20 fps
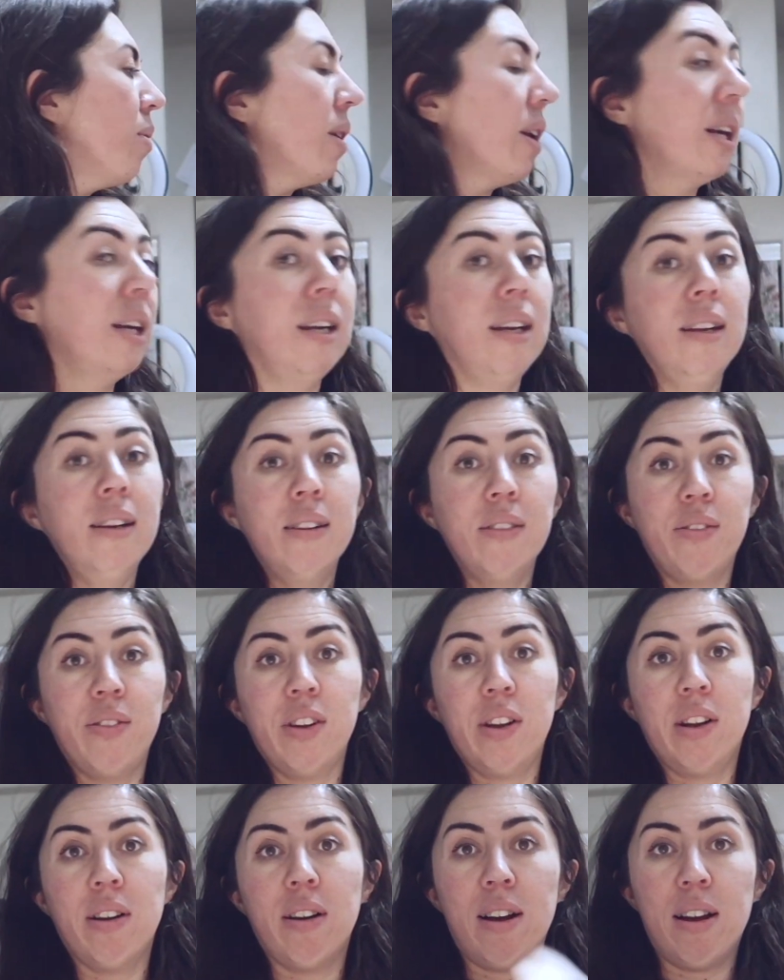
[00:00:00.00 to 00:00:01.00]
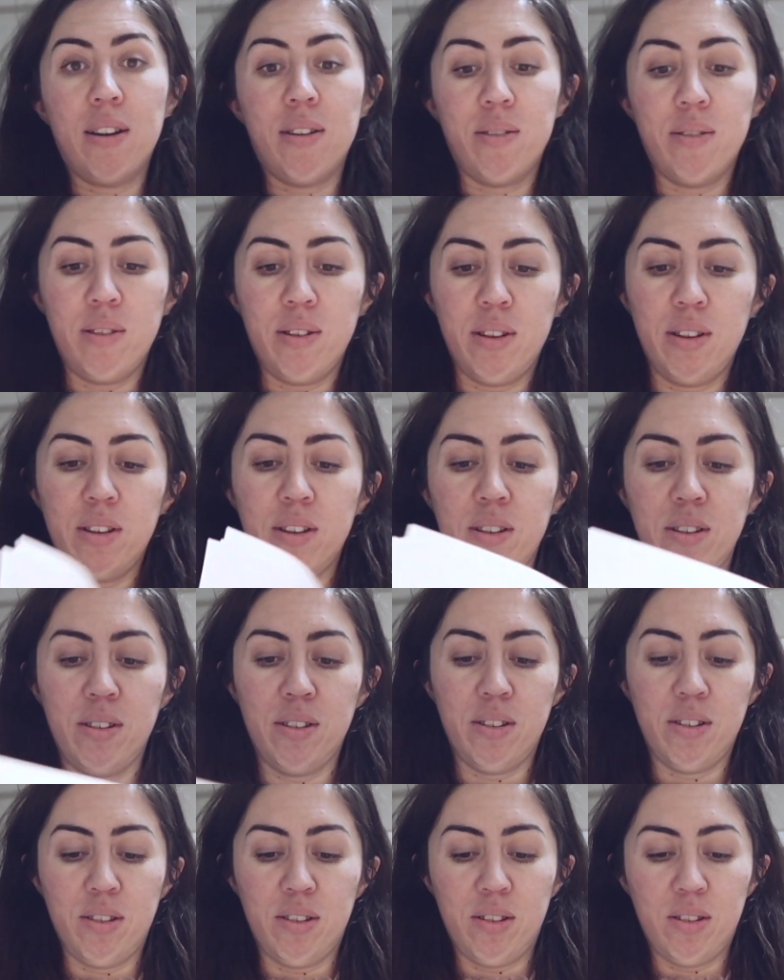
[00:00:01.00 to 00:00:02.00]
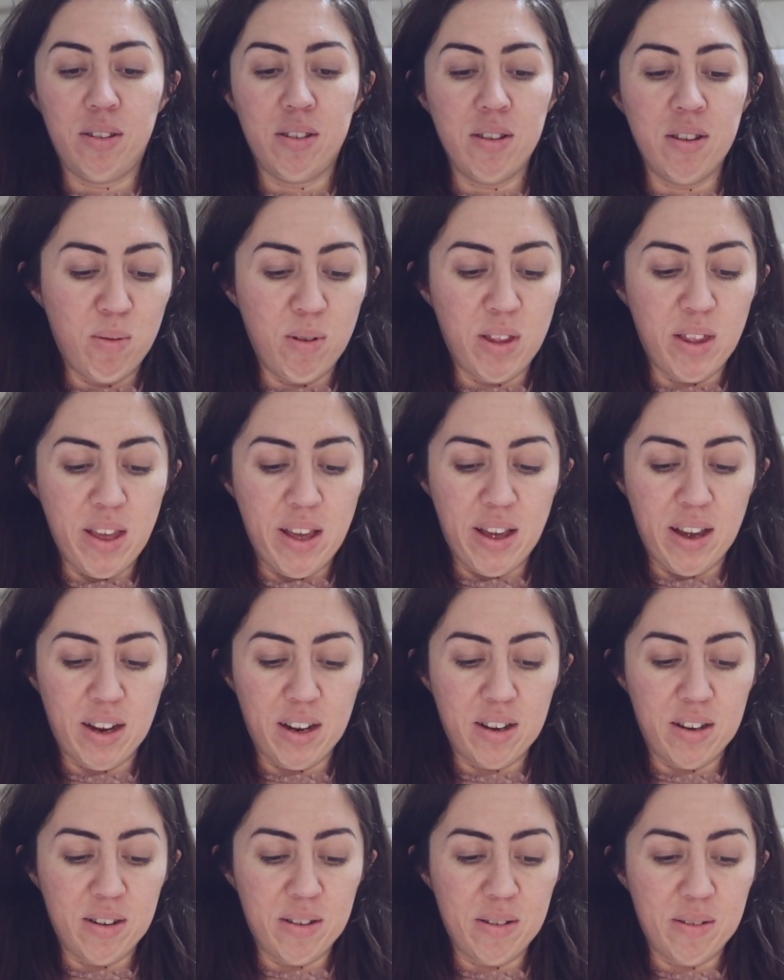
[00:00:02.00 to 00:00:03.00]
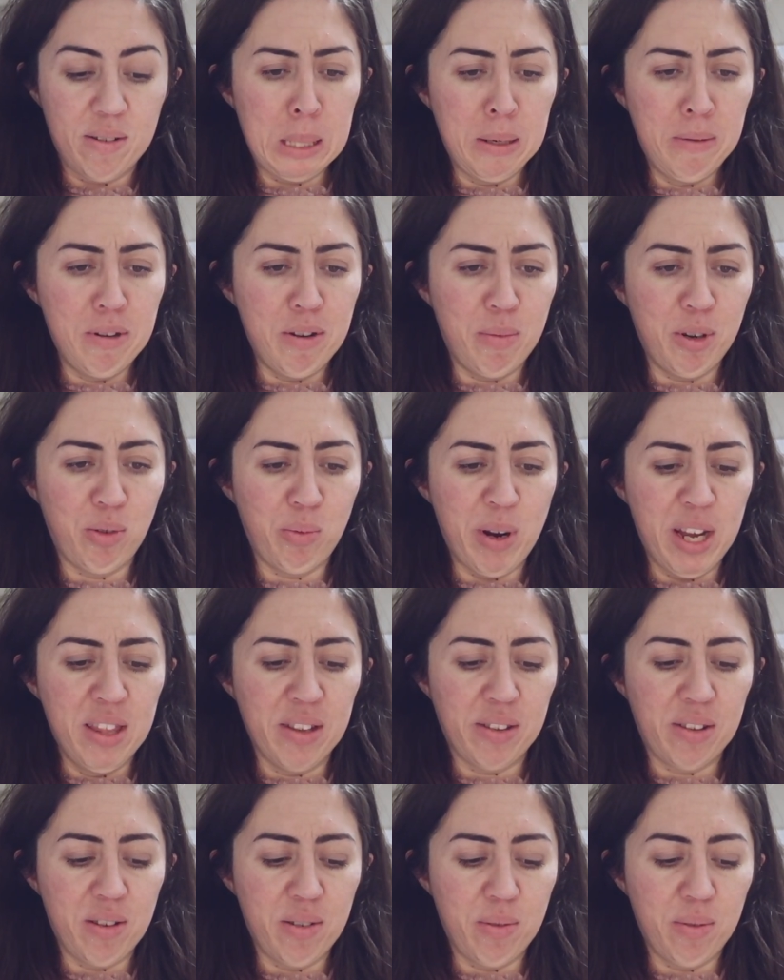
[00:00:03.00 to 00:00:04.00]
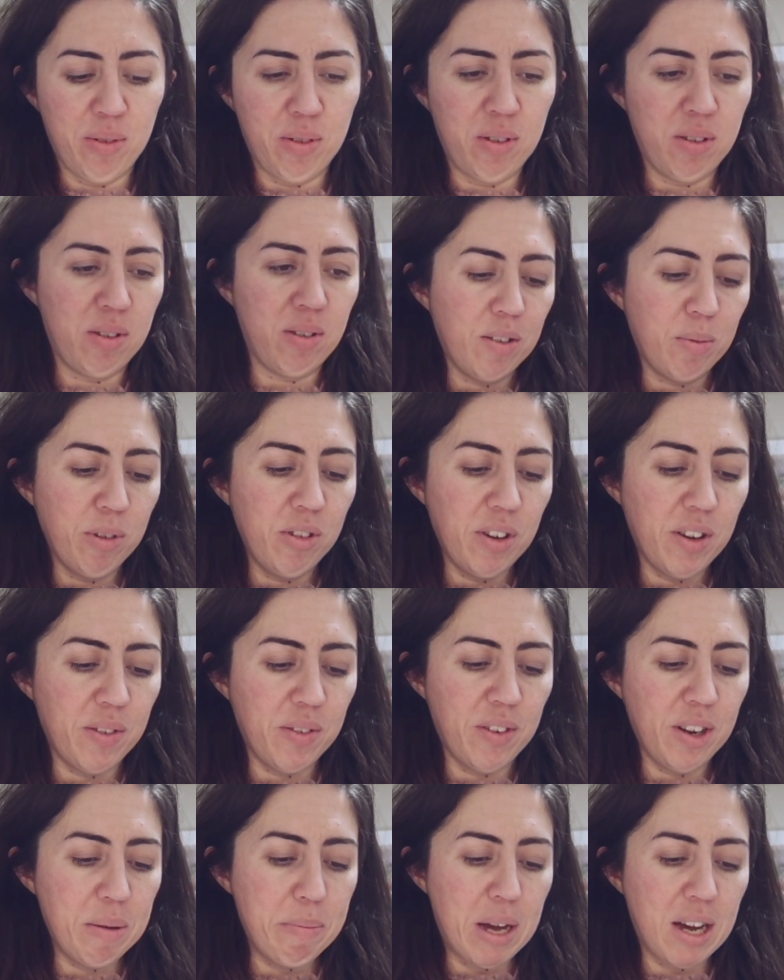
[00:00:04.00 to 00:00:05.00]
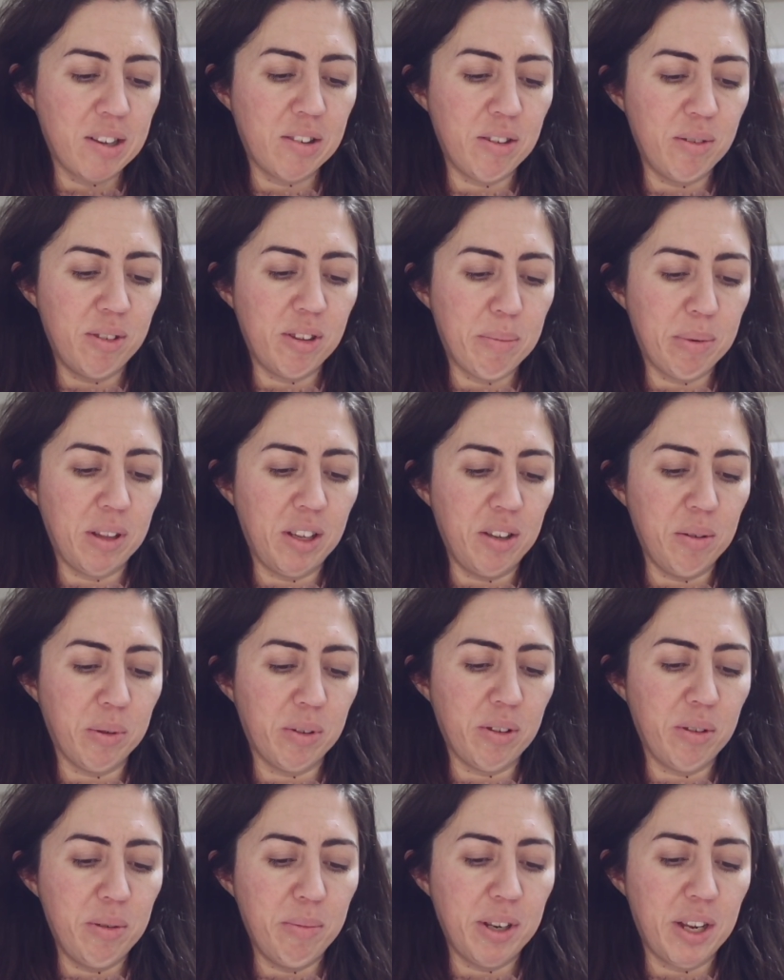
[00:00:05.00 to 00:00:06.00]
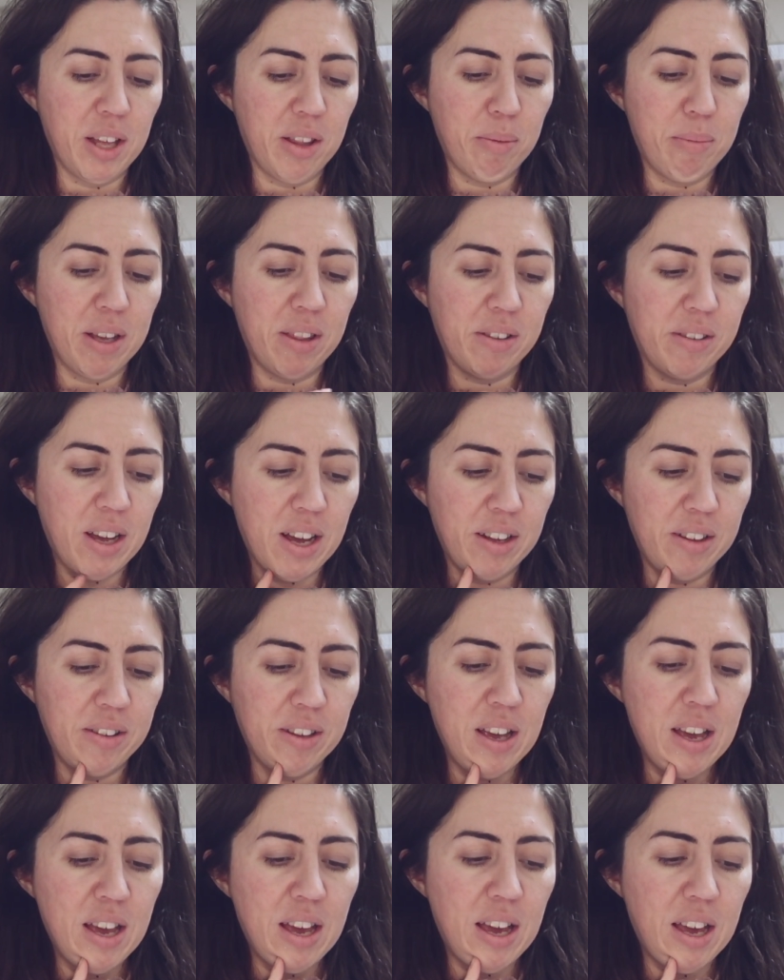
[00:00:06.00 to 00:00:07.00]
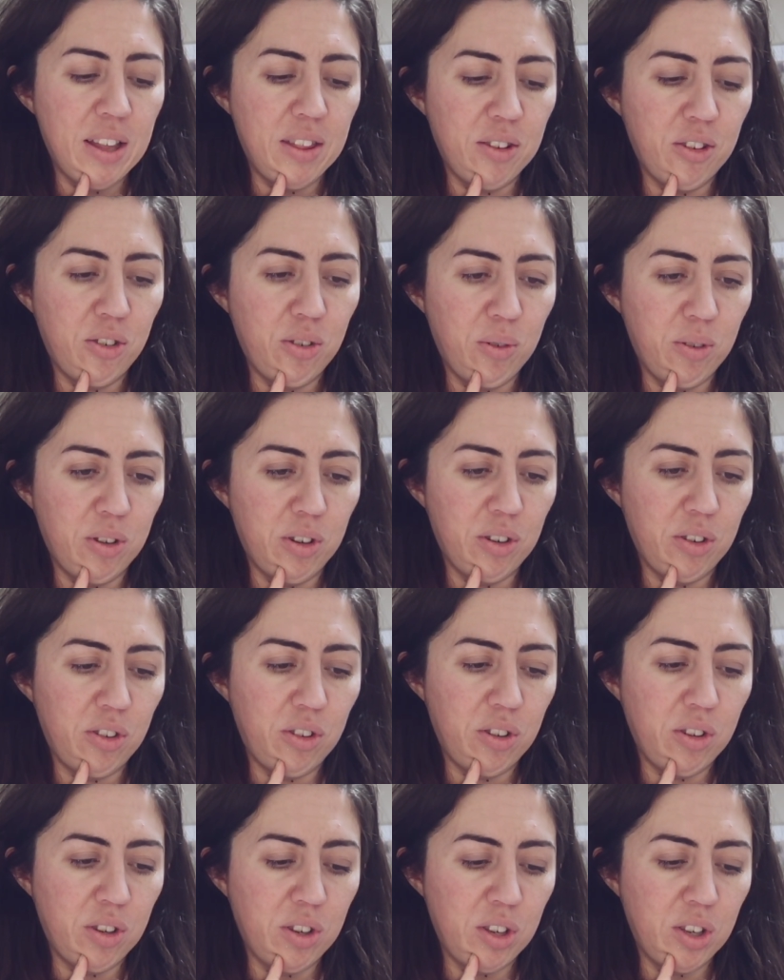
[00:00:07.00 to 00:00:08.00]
What I need to figure out is what the heck. I don't know which way this goes. It says once you have the front and back sewn separately, you will sew them together by the sides and the shoulders.